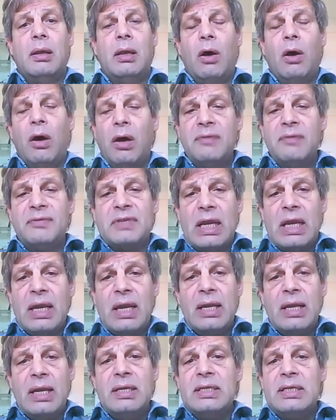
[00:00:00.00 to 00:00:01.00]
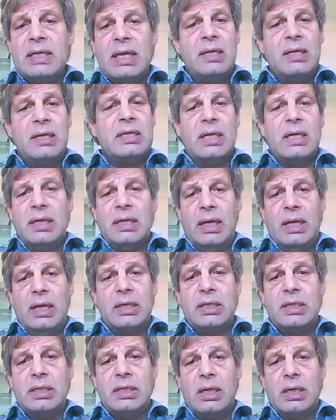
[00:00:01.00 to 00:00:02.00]
or if they are in the
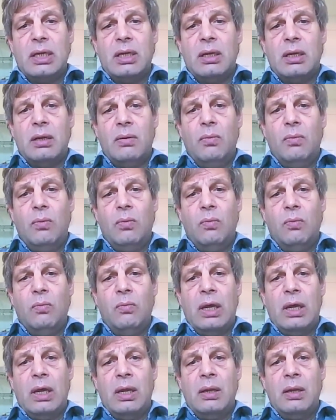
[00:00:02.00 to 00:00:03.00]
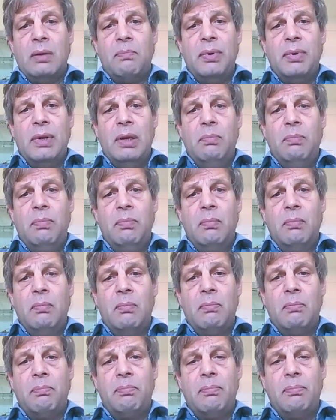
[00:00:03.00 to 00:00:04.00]
internet, and
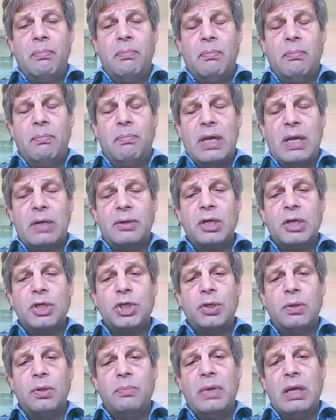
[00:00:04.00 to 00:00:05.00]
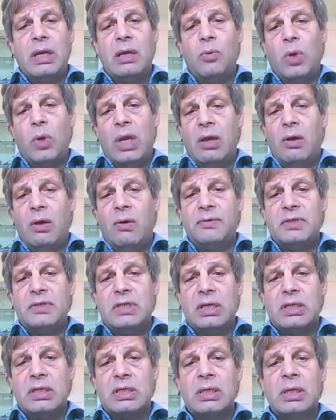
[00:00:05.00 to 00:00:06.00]
parents should be aware of
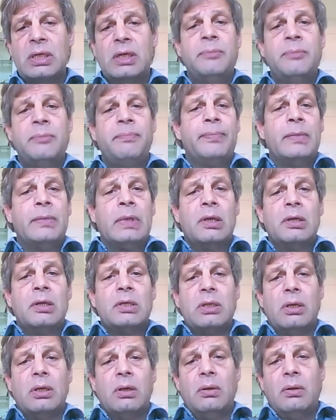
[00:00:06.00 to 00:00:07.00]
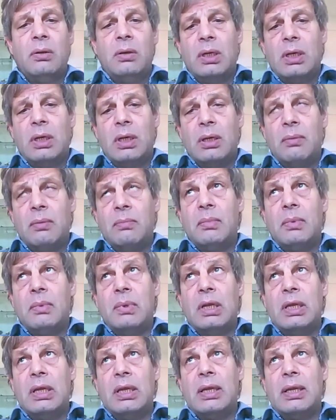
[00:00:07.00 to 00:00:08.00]
this. So
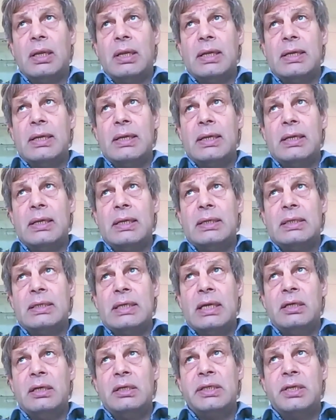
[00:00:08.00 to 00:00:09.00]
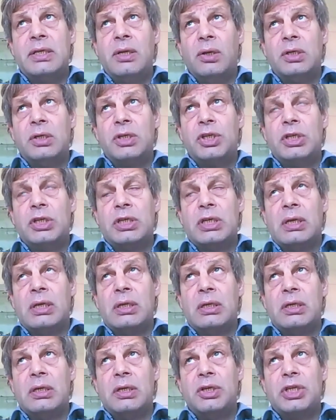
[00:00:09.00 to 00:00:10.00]
there is not
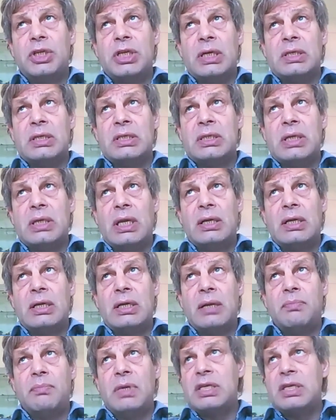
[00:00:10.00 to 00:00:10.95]
just, and let me